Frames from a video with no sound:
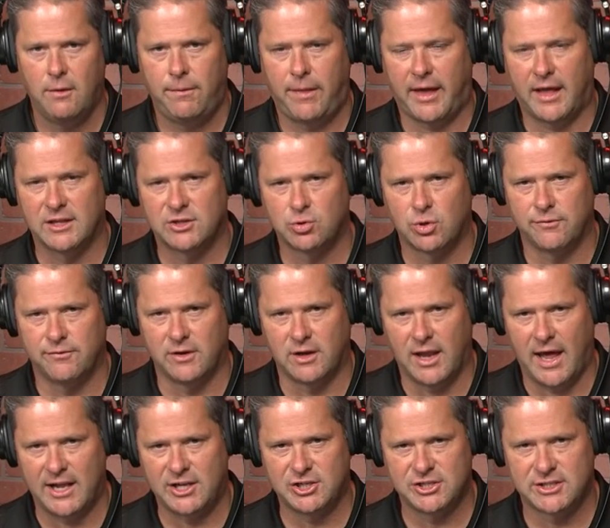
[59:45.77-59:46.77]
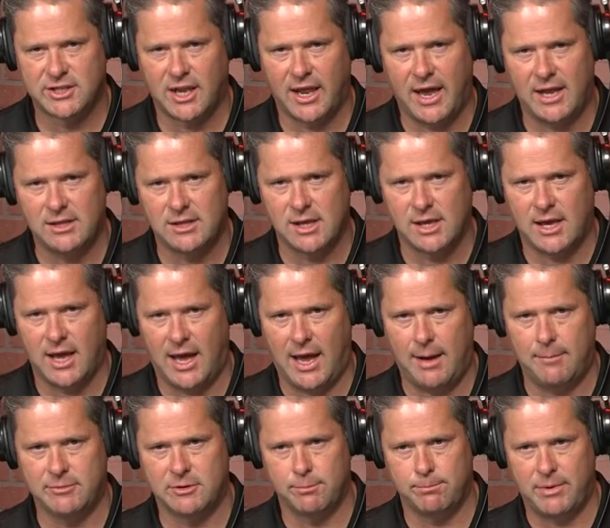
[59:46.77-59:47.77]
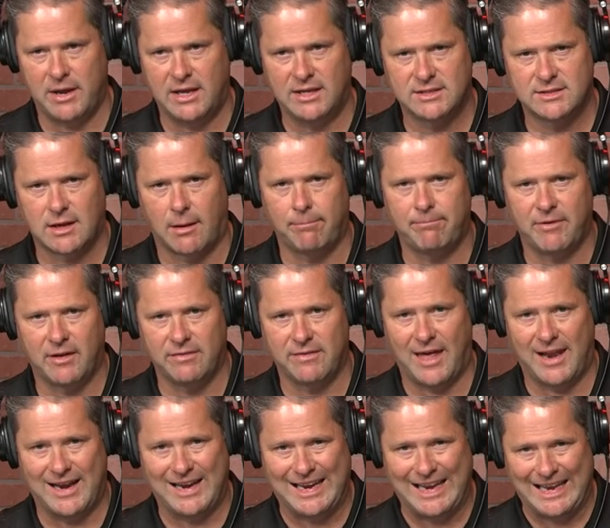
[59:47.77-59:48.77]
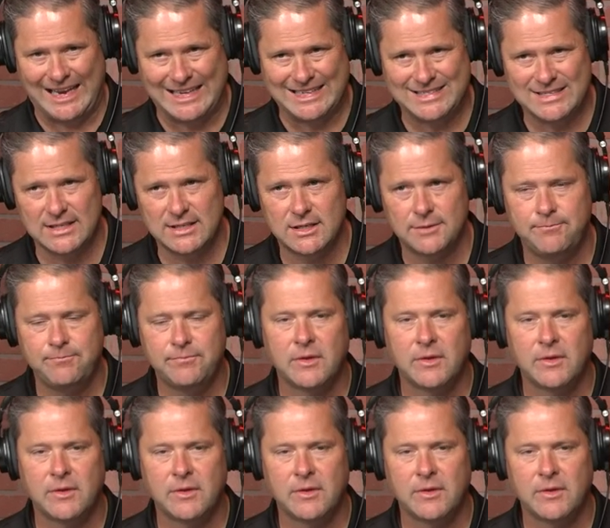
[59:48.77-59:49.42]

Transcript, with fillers: that can sort of legislate the game to be something that it isn't